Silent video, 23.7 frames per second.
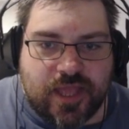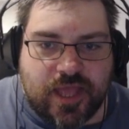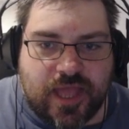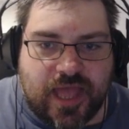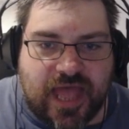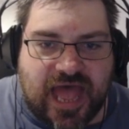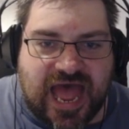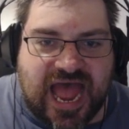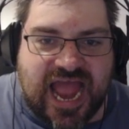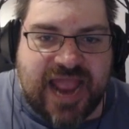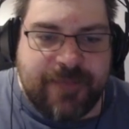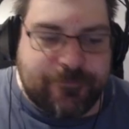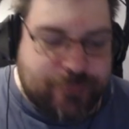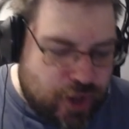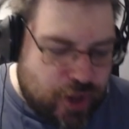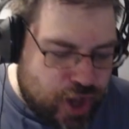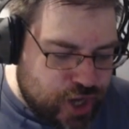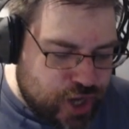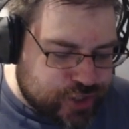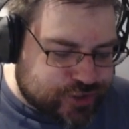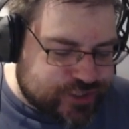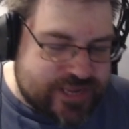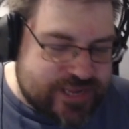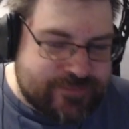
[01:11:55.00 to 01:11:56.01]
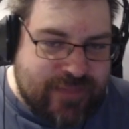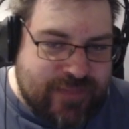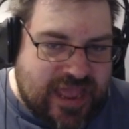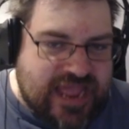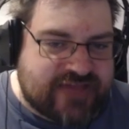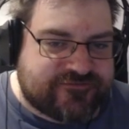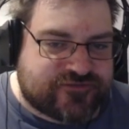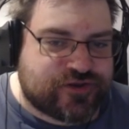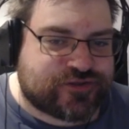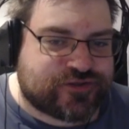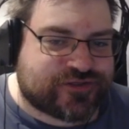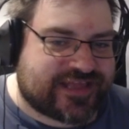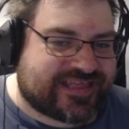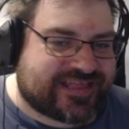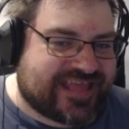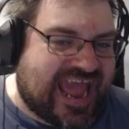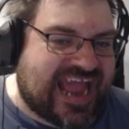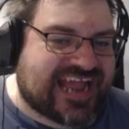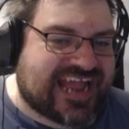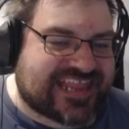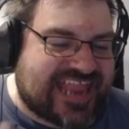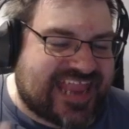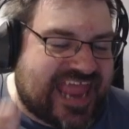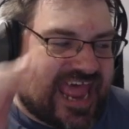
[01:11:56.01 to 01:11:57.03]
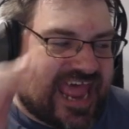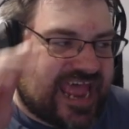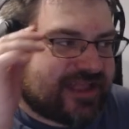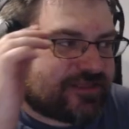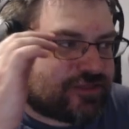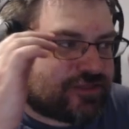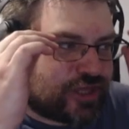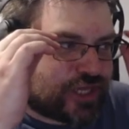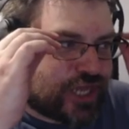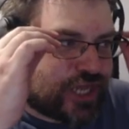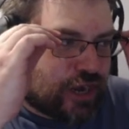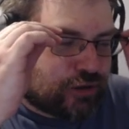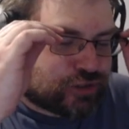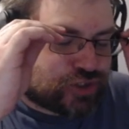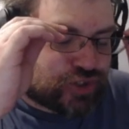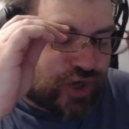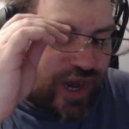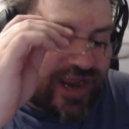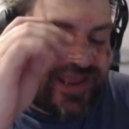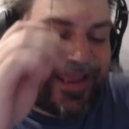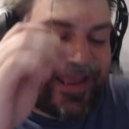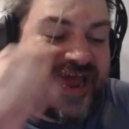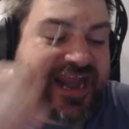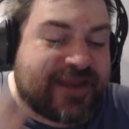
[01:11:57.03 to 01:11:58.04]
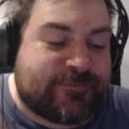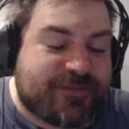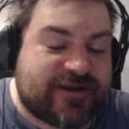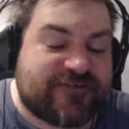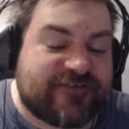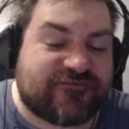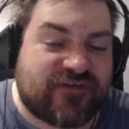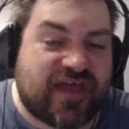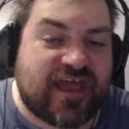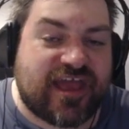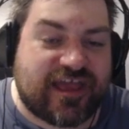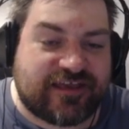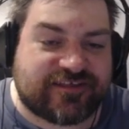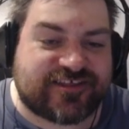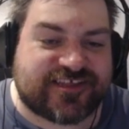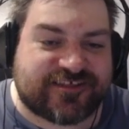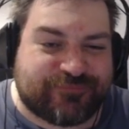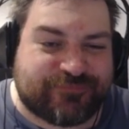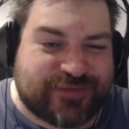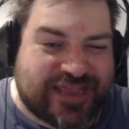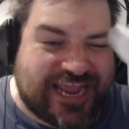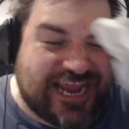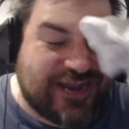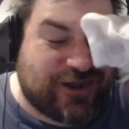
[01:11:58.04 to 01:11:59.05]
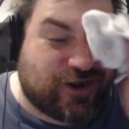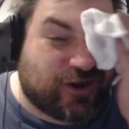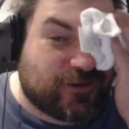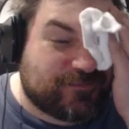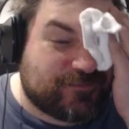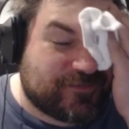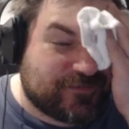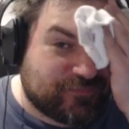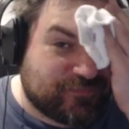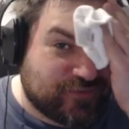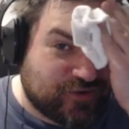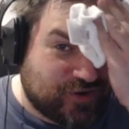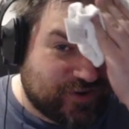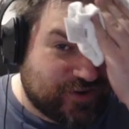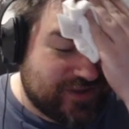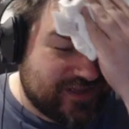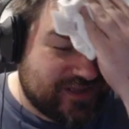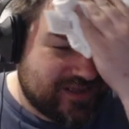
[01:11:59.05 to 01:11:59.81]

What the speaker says: I personally may have used Detect there to, you know, try and get a bit of a speed up, but